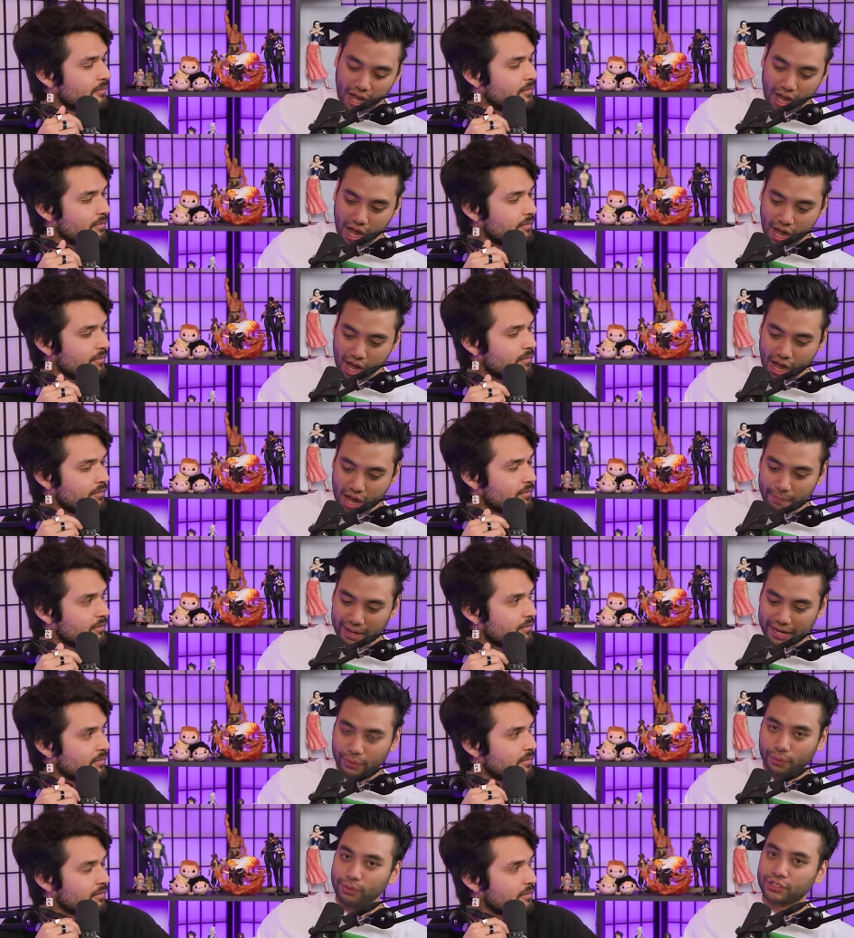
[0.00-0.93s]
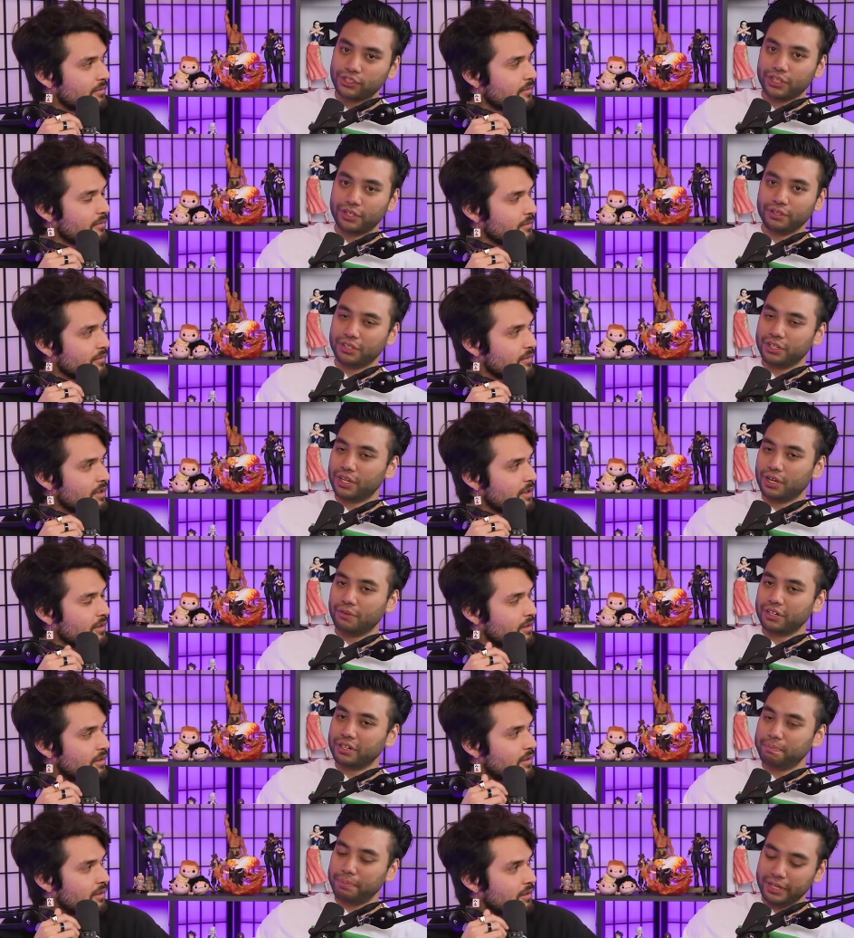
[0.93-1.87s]
Speaker 1: Um, and also, you don't
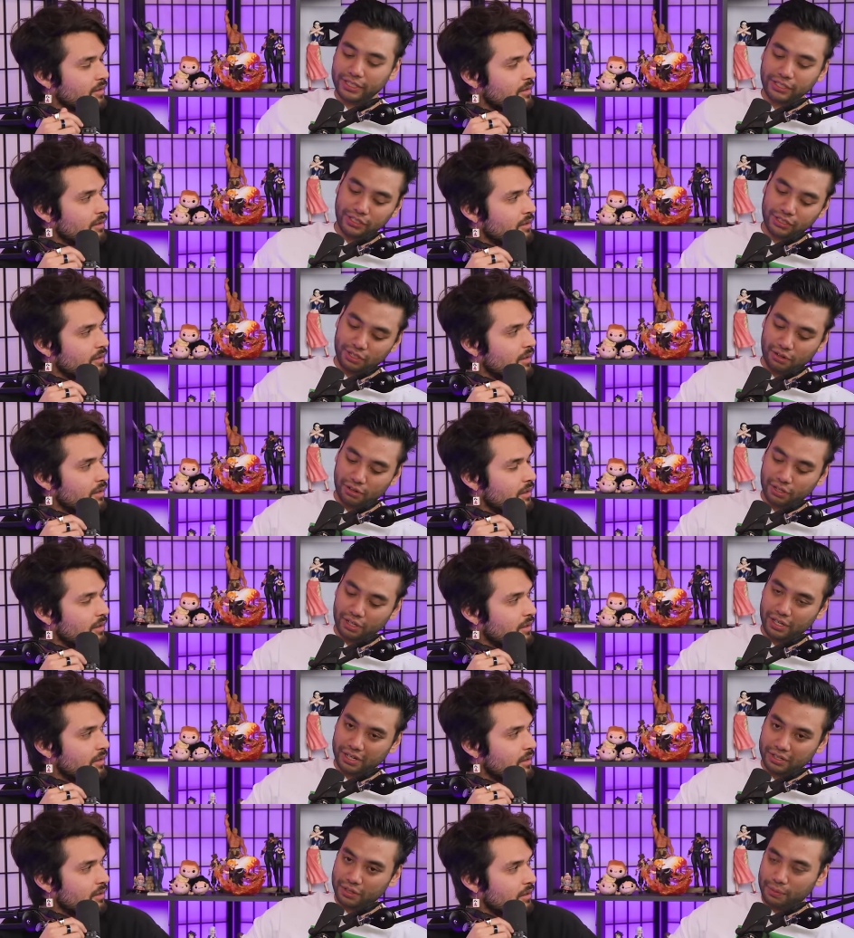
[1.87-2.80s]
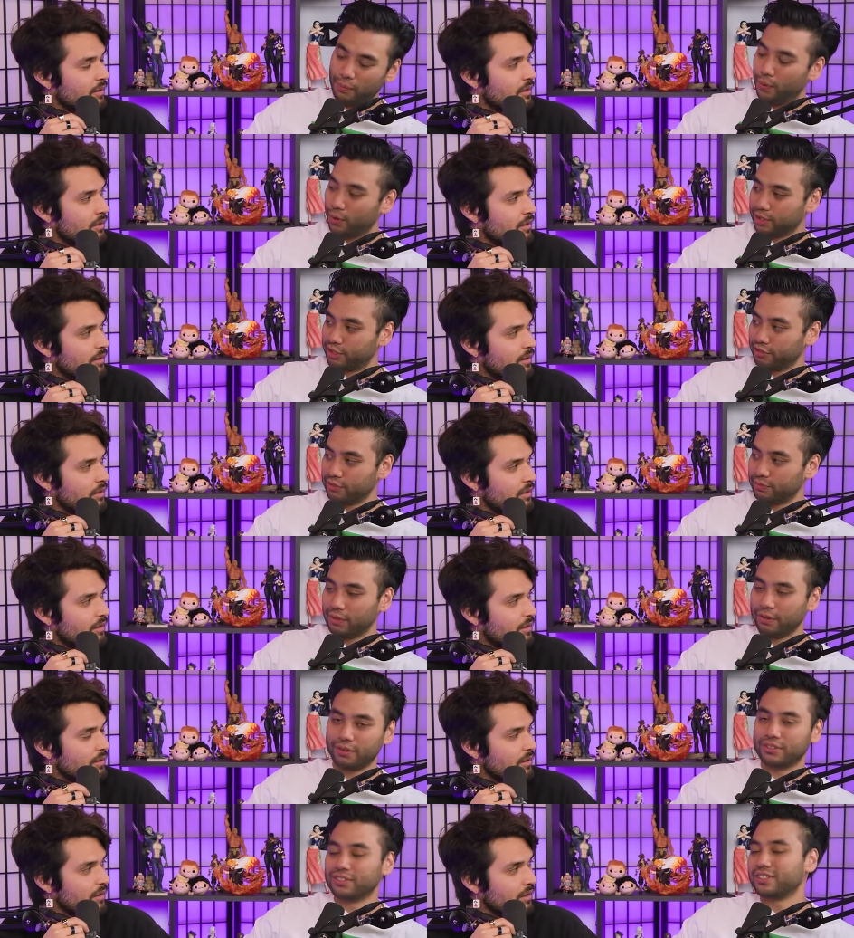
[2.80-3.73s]
want to piss on like the water as
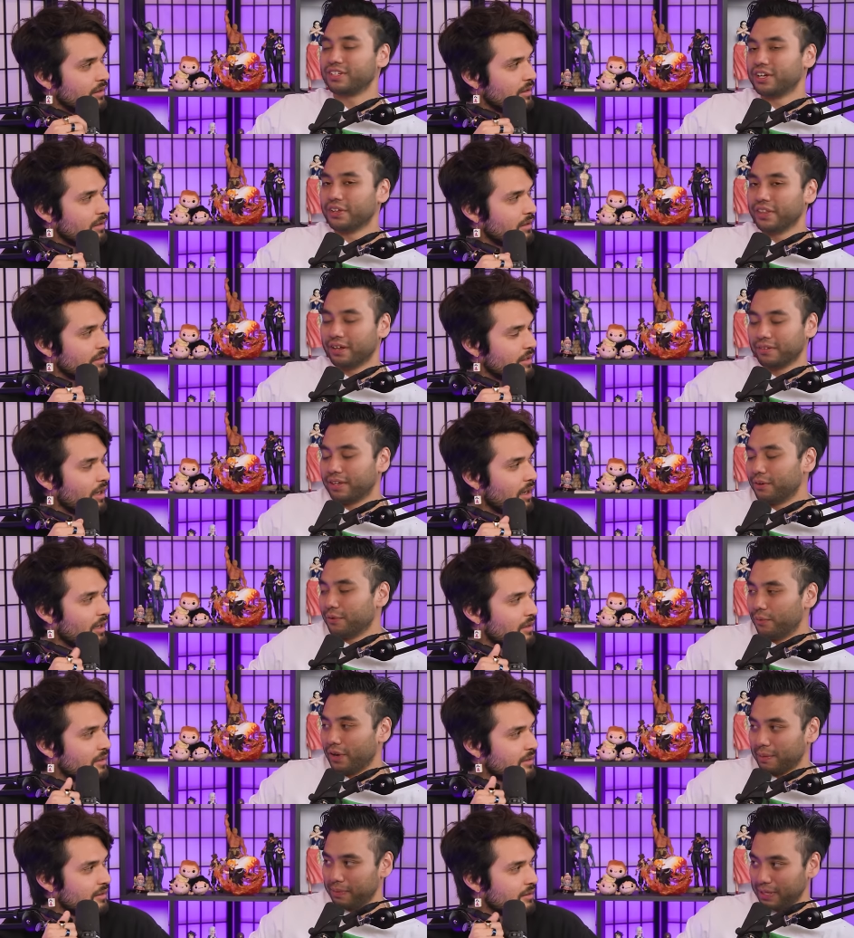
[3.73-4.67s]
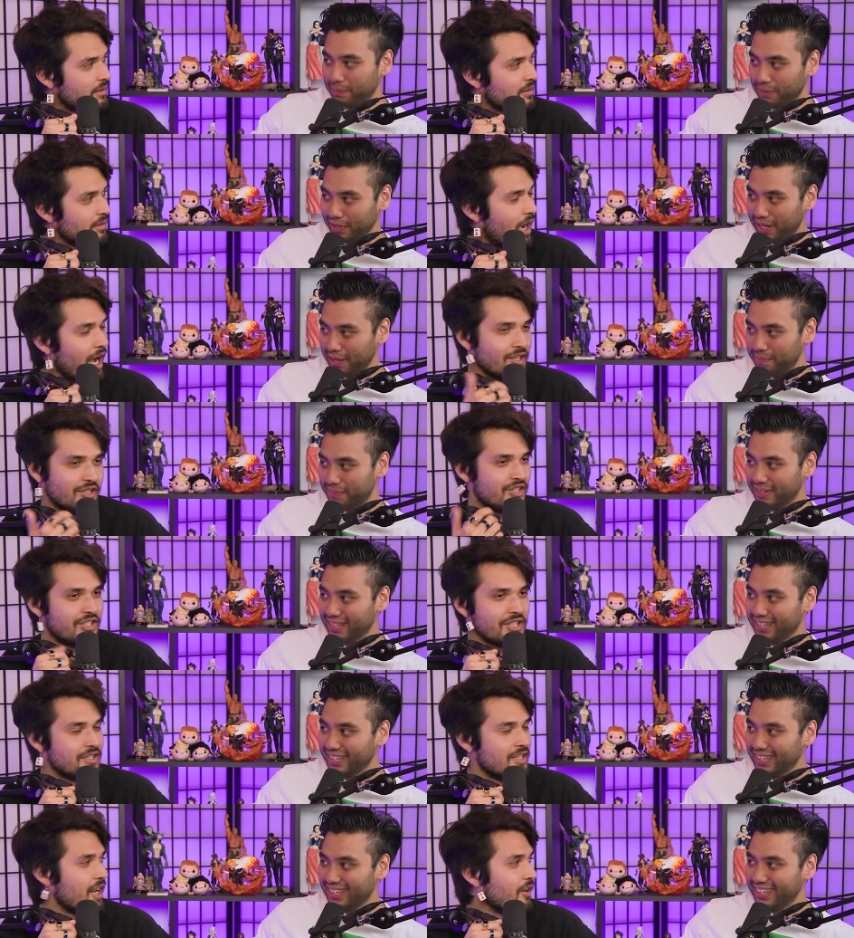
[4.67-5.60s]
well, because you know that, Yeah. will wake people up. I just
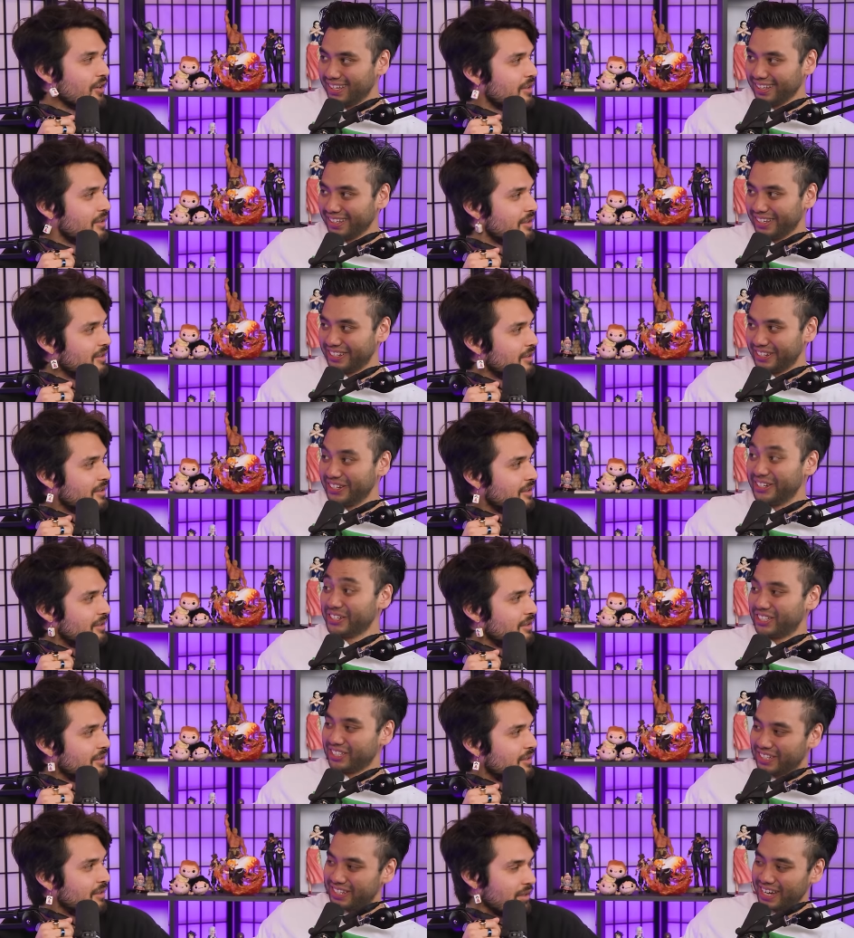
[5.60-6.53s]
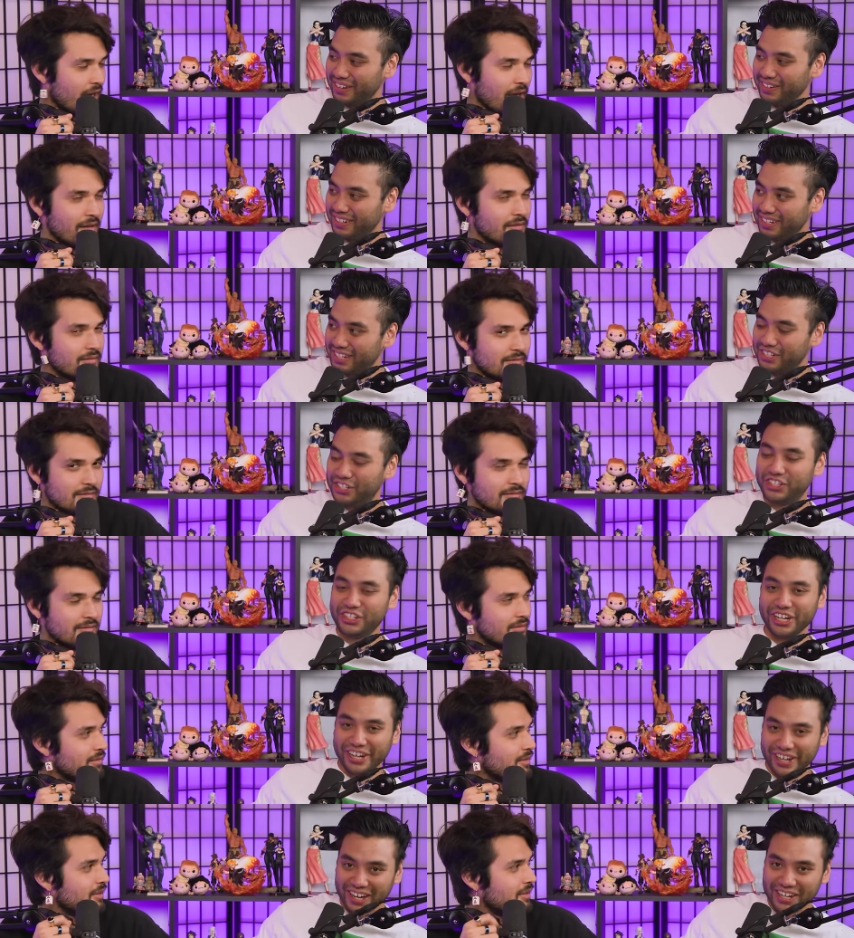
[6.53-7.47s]
sit down. you, you just sit down. Yeah.
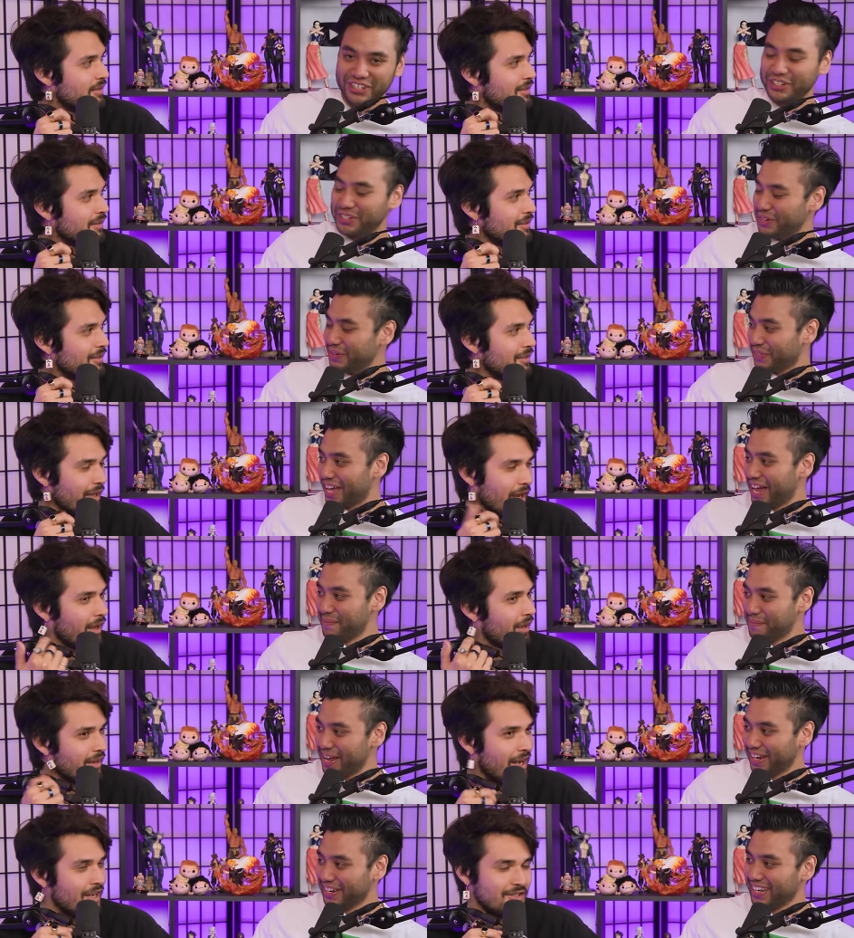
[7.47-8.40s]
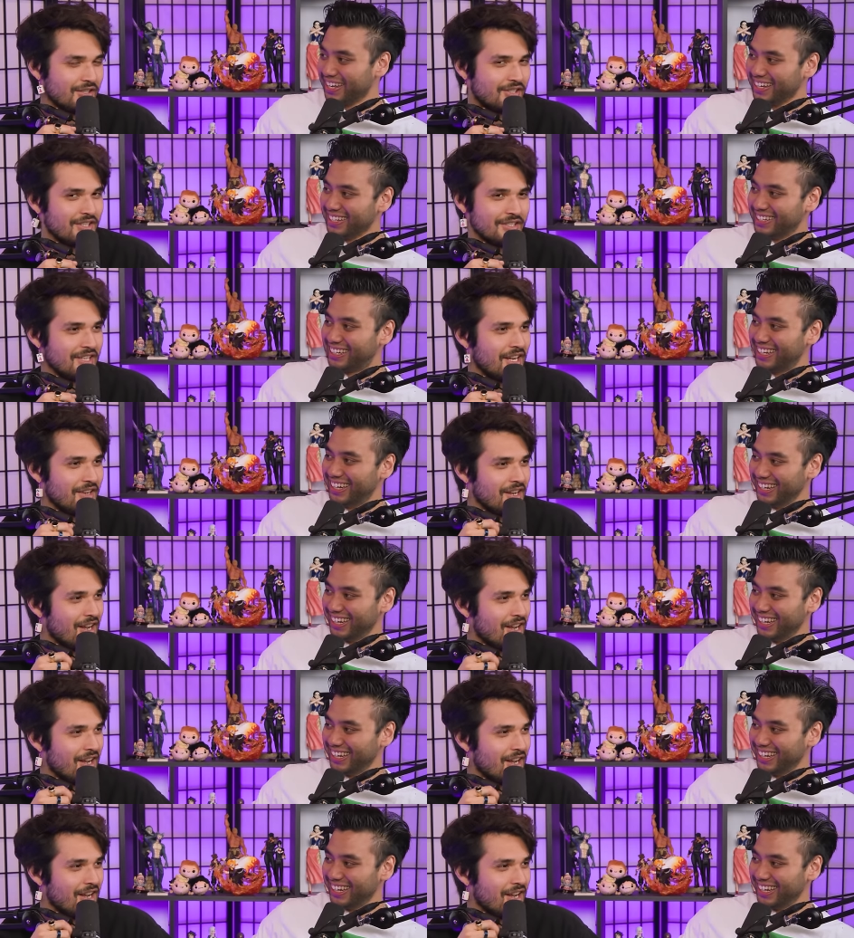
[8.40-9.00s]
Shit, I should do that. Yeah, man. I just sit down